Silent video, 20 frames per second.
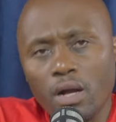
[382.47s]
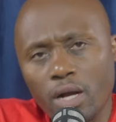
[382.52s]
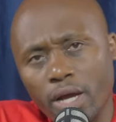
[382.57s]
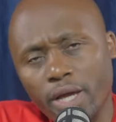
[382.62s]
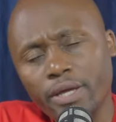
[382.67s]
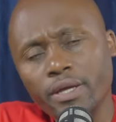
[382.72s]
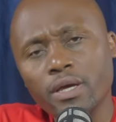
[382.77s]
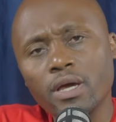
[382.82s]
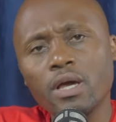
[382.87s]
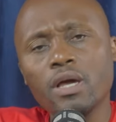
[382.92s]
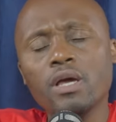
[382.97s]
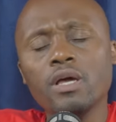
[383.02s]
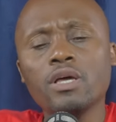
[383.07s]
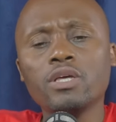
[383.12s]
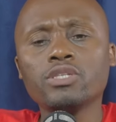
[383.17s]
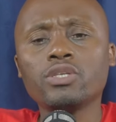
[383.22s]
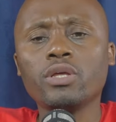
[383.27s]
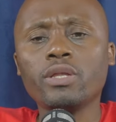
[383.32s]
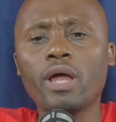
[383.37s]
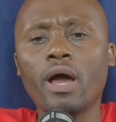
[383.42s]
Okay,
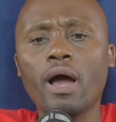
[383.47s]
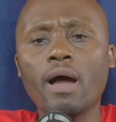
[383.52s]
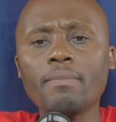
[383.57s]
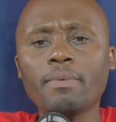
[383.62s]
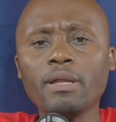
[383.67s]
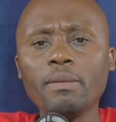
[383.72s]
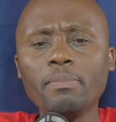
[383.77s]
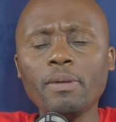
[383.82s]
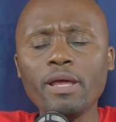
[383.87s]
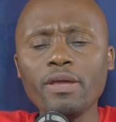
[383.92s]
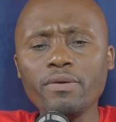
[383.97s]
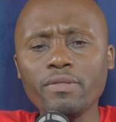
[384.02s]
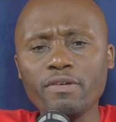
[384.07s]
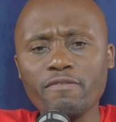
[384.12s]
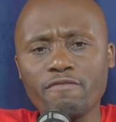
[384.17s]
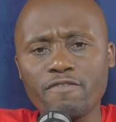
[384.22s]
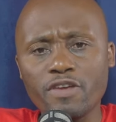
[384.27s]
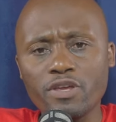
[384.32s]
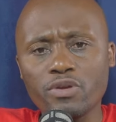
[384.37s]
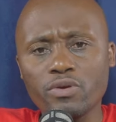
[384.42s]
so now I'm gonna play
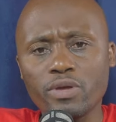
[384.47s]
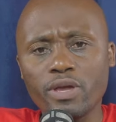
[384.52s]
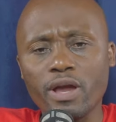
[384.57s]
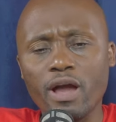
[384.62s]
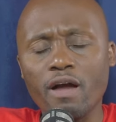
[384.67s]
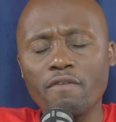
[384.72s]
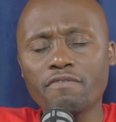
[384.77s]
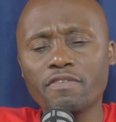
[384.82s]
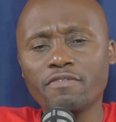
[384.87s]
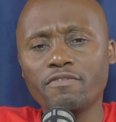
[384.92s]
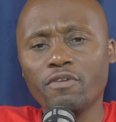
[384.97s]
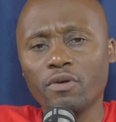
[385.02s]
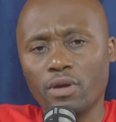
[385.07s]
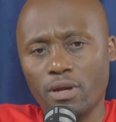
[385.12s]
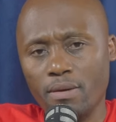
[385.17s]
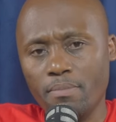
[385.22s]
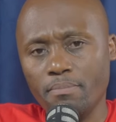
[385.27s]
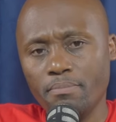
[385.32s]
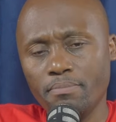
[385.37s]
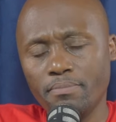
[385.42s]
you the video here,
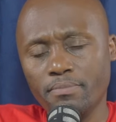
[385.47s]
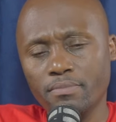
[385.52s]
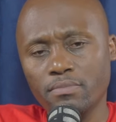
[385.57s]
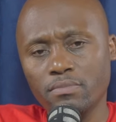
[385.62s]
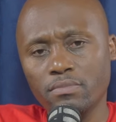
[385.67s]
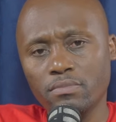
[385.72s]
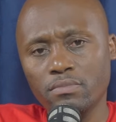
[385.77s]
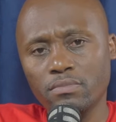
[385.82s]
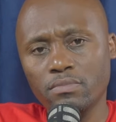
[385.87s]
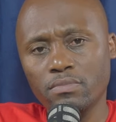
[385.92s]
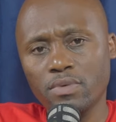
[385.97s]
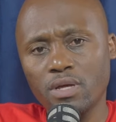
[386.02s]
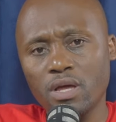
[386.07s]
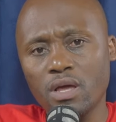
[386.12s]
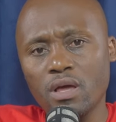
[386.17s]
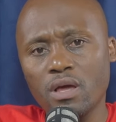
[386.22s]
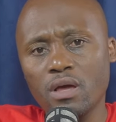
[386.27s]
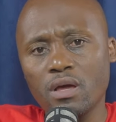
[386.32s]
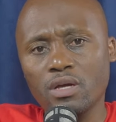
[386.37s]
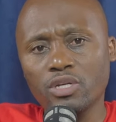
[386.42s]
AfriForum,
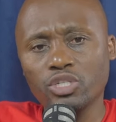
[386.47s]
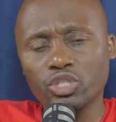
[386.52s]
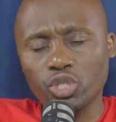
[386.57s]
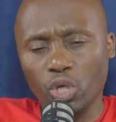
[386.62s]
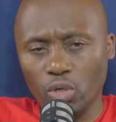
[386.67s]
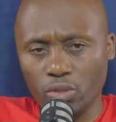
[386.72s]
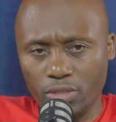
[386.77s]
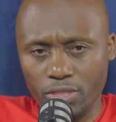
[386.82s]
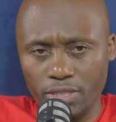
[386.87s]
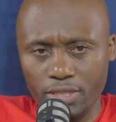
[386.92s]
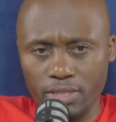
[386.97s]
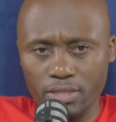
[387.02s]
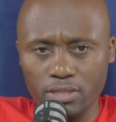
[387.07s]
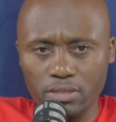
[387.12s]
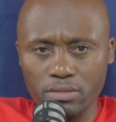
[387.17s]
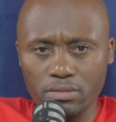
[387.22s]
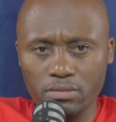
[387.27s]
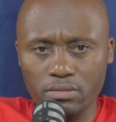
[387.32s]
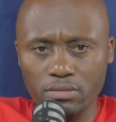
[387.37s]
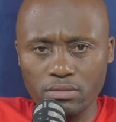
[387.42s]
shortly.
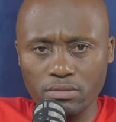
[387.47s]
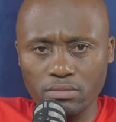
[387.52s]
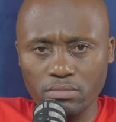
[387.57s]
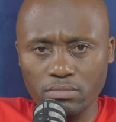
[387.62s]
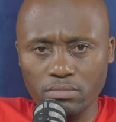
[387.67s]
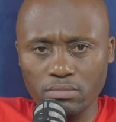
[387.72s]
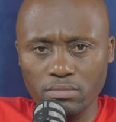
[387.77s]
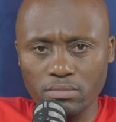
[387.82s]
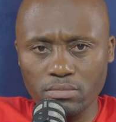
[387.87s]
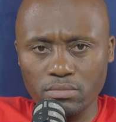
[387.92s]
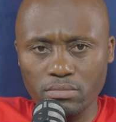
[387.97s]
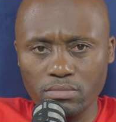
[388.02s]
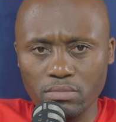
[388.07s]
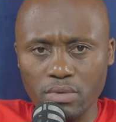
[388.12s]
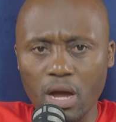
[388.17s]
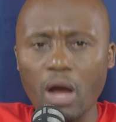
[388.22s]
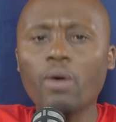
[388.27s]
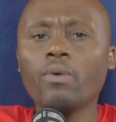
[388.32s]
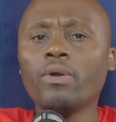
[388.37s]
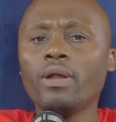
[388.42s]

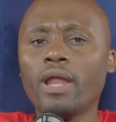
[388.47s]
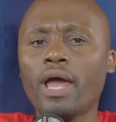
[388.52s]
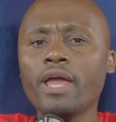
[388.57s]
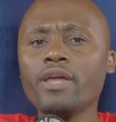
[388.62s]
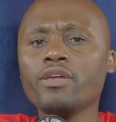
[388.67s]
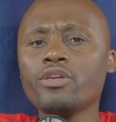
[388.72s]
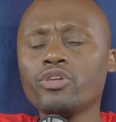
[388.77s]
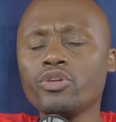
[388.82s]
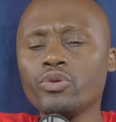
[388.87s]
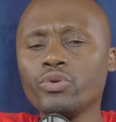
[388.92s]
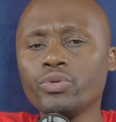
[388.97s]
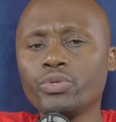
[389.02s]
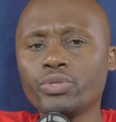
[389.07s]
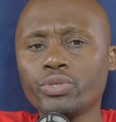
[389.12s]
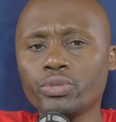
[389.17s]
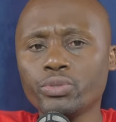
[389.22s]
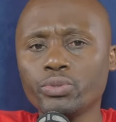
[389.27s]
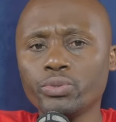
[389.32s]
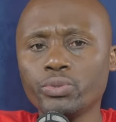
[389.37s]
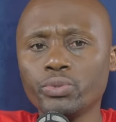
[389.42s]
I would like you
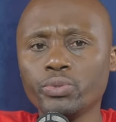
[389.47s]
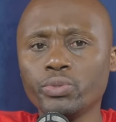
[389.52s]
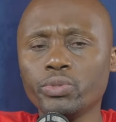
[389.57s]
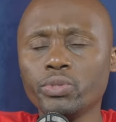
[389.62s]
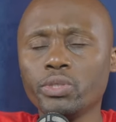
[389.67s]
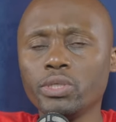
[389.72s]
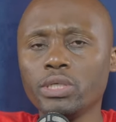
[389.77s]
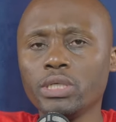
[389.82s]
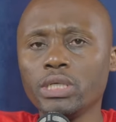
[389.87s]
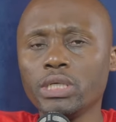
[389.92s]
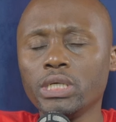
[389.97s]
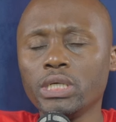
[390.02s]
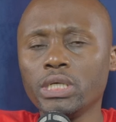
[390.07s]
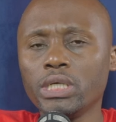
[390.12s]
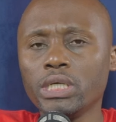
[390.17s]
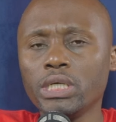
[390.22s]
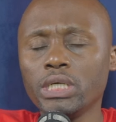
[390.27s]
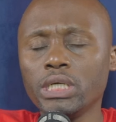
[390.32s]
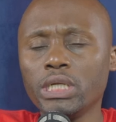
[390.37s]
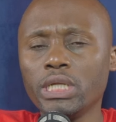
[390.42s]
to
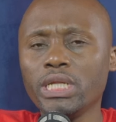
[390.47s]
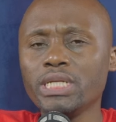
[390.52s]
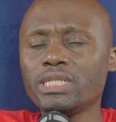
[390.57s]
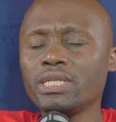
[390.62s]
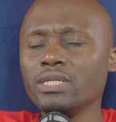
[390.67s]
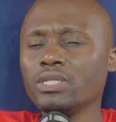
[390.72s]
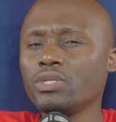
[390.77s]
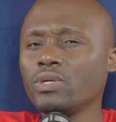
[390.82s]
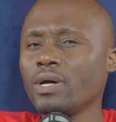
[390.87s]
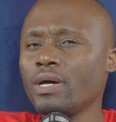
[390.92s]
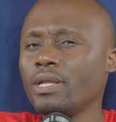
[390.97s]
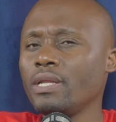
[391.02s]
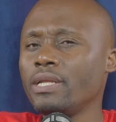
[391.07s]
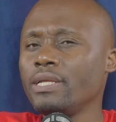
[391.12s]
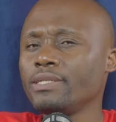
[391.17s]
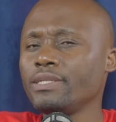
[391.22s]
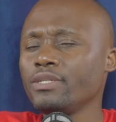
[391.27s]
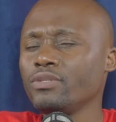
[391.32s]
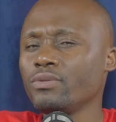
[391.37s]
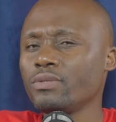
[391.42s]
listen
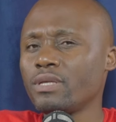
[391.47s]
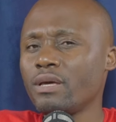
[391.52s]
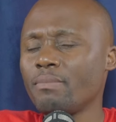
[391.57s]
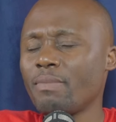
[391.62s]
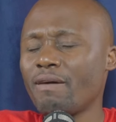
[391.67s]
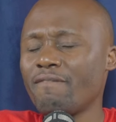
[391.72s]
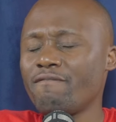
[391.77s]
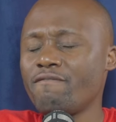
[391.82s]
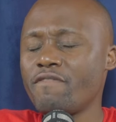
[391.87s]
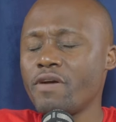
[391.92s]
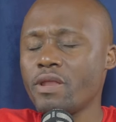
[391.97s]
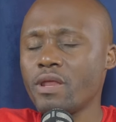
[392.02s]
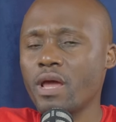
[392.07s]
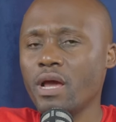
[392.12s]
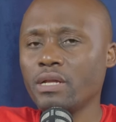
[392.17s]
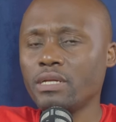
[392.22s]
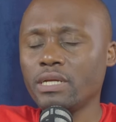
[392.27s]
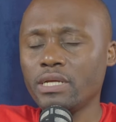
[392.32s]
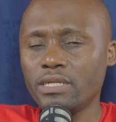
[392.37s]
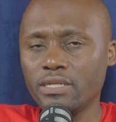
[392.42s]
to them
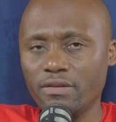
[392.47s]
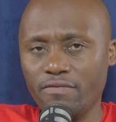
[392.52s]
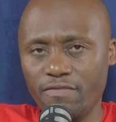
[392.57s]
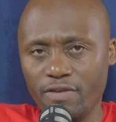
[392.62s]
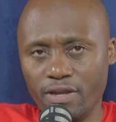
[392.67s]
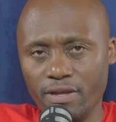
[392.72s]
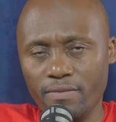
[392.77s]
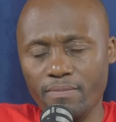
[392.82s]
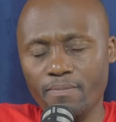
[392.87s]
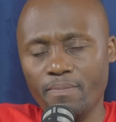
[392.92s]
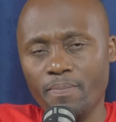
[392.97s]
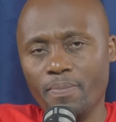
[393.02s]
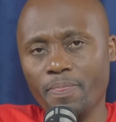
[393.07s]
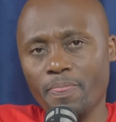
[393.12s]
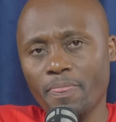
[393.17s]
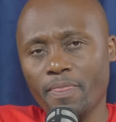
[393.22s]
very attentively.